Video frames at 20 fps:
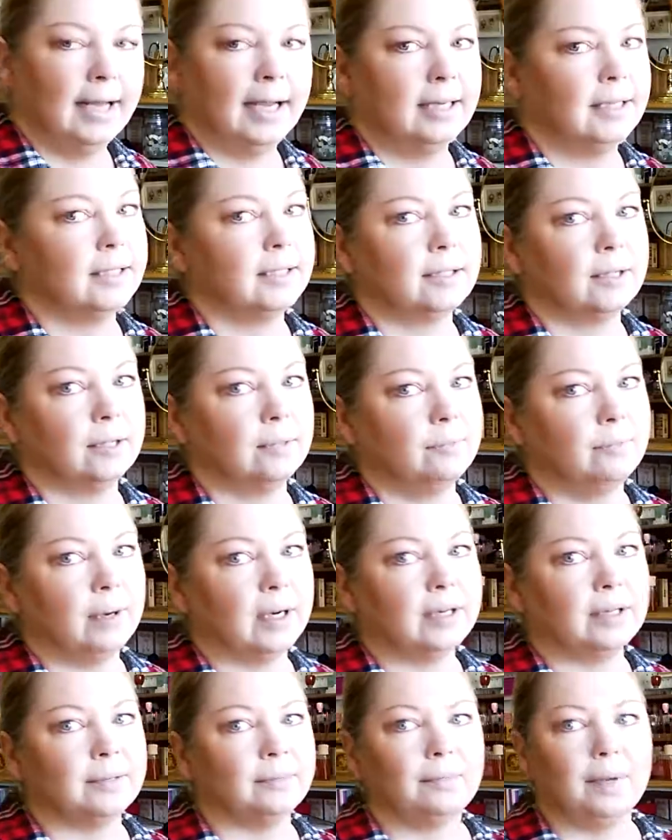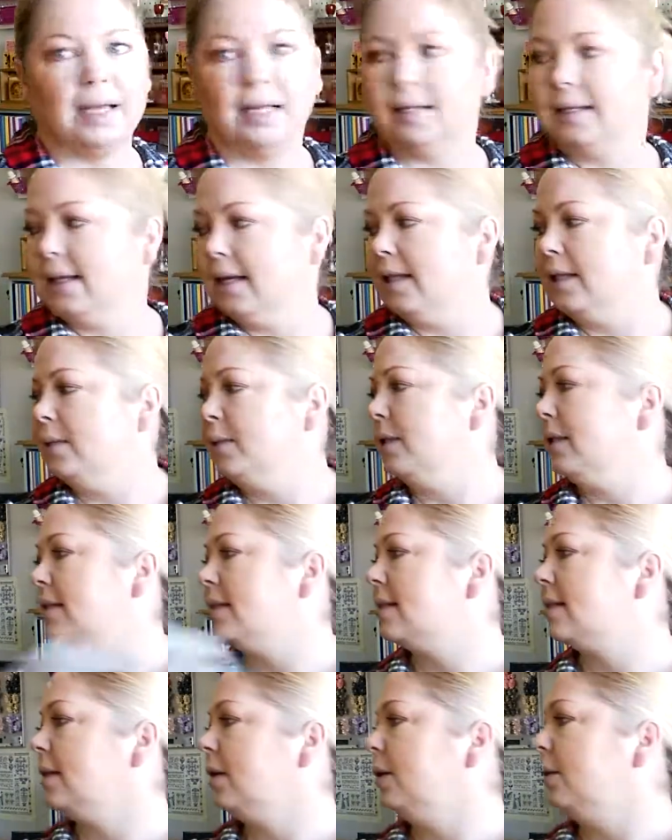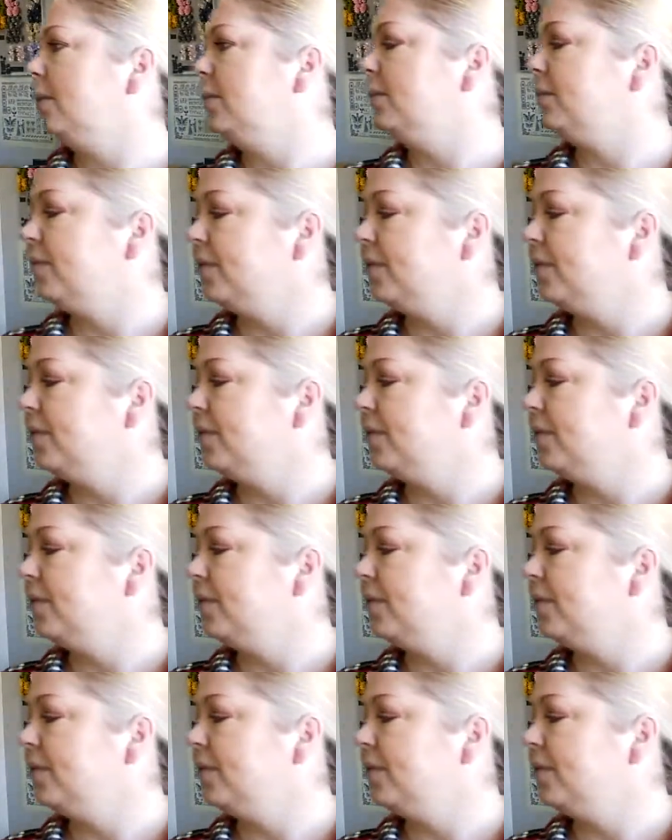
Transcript: I just couldn't bear to paint the other one. So